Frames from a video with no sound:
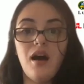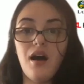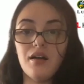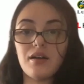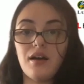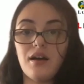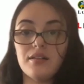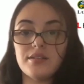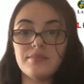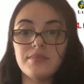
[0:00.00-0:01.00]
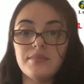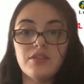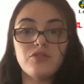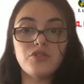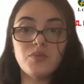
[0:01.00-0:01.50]
alcoholism,
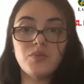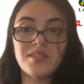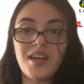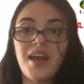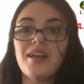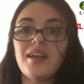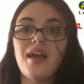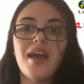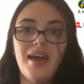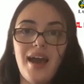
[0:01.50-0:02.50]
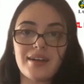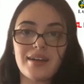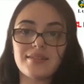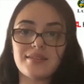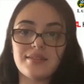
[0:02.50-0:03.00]
suicide, and
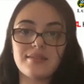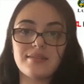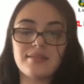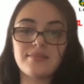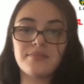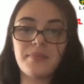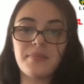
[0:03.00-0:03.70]
accidents.